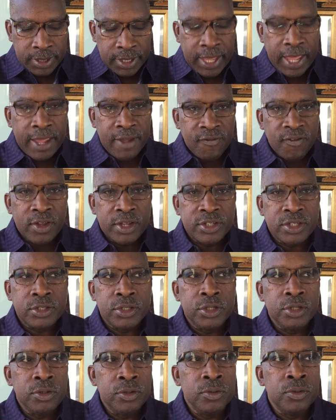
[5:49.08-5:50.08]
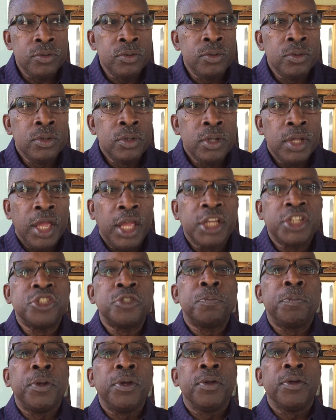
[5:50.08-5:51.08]
gave us to
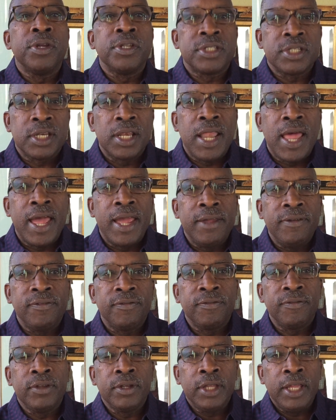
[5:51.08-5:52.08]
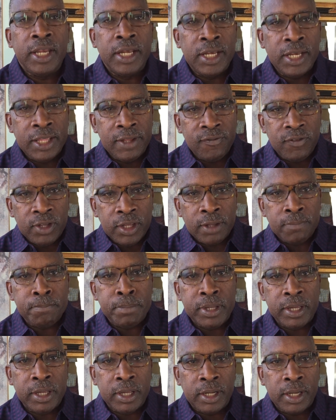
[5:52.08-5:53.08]
experience life and living and
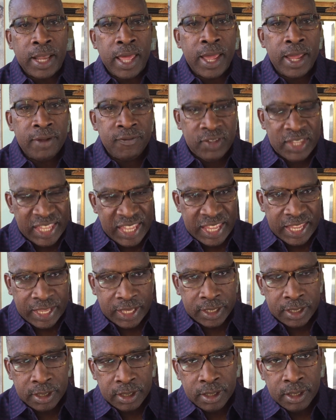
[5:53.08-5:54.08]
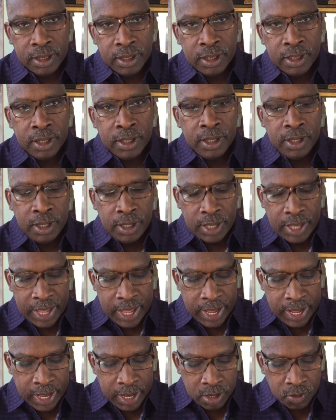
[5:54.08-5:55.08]
being alive in.
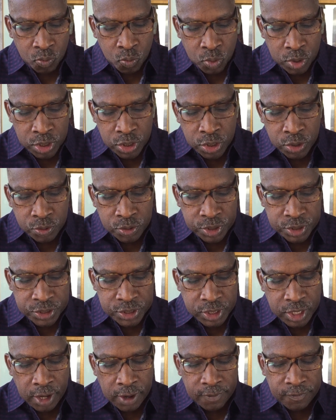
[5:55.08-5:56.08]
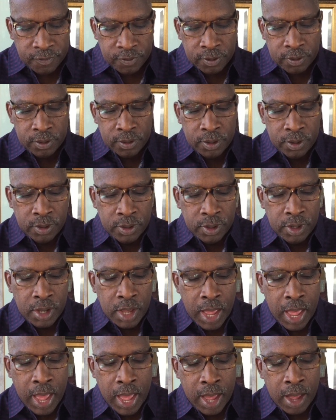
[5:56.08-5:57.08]
And when you discover
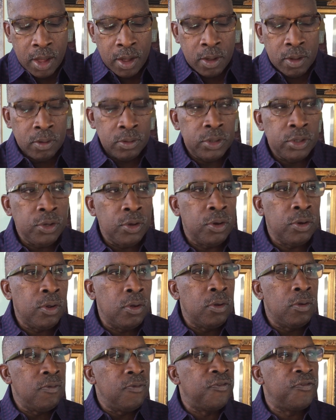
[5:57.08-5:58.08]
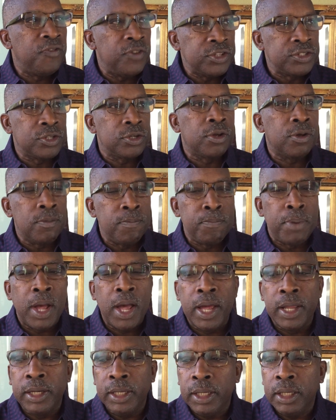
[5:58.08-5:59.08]
how your own physical
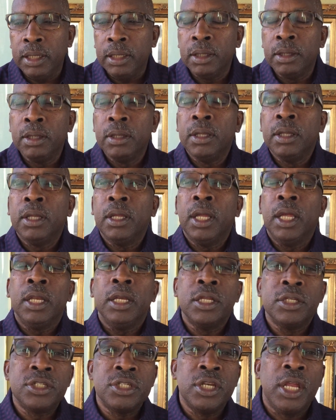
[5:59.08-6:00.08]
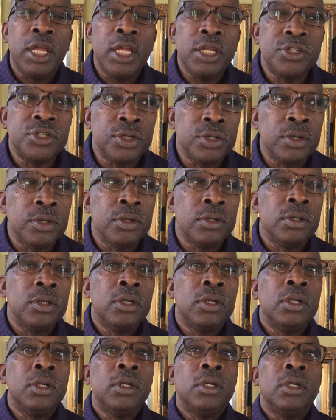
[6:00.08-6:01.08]
body and its nature
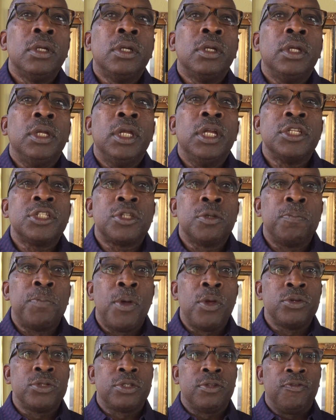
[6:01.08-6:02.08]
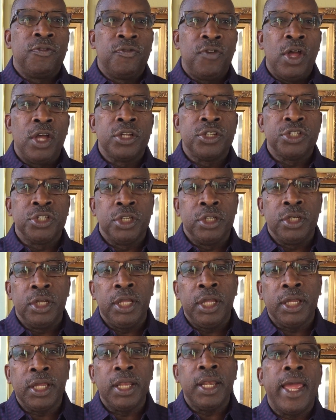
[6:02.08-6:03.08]
is supposed to function,
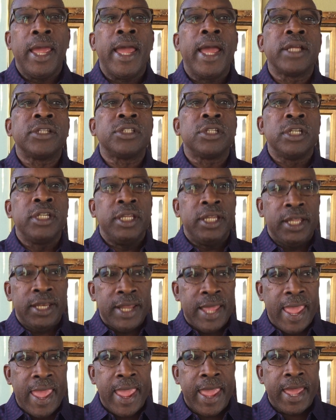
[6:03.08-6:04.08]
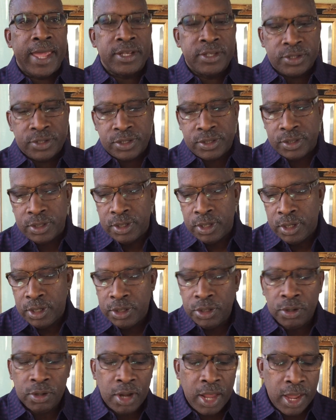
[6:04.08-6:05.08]
it actually enhance
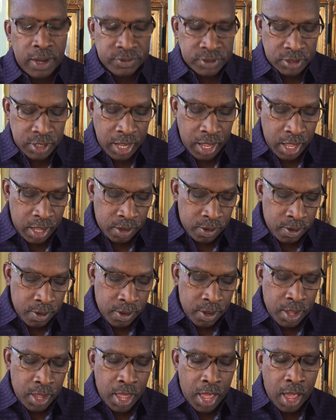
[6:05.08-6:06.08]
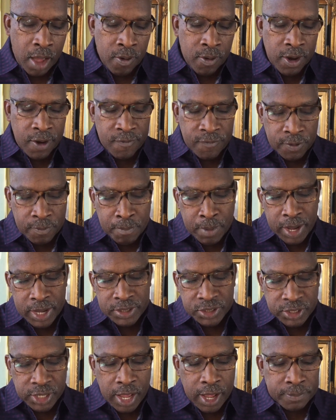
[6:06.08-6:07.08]
your lifestyle. However, my
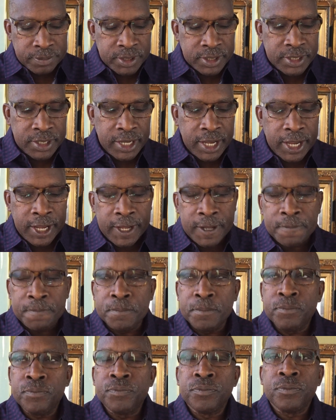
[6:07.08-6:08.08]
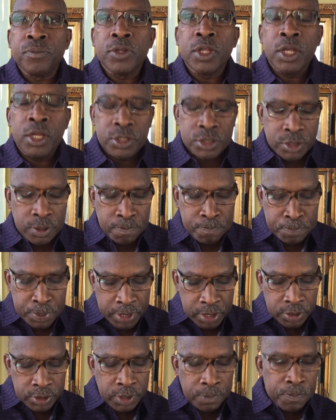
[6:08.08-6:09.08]
job today is to
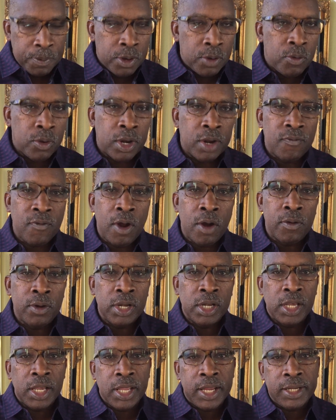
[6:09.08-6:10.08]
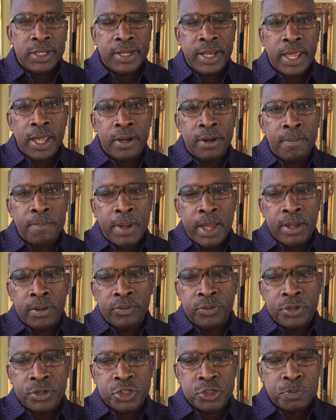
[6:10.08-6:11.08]
build upon what I've already laid down
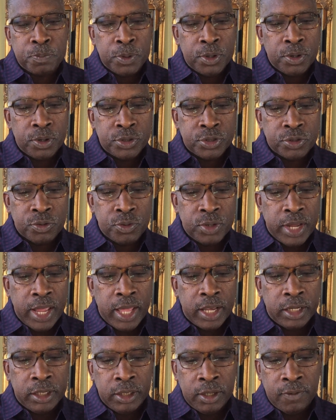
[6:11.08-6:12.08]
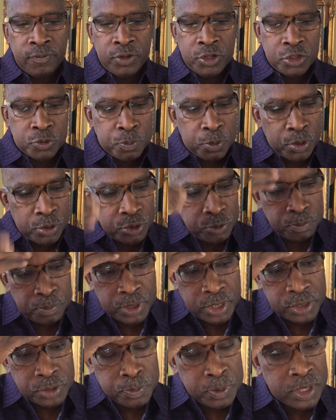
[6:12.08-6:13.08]
about the spiritual reality of these spiritual
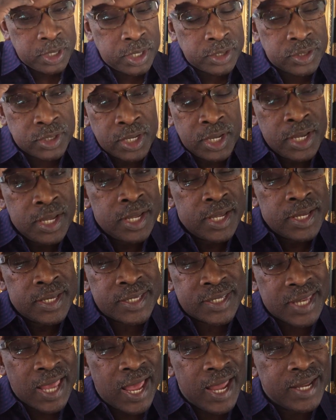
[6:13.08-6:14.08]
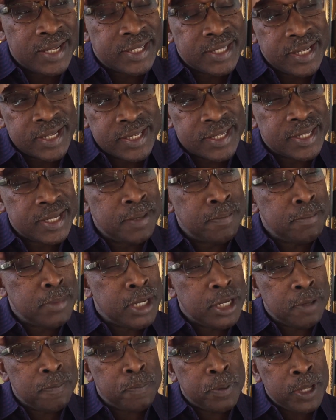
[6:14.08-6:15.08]
beings, because scientists and
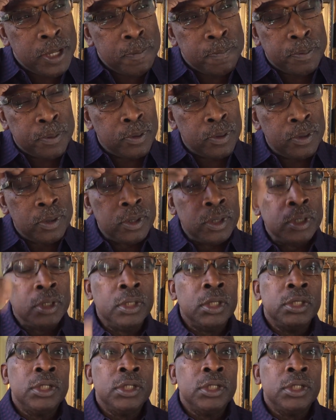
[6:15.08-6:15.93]
many people,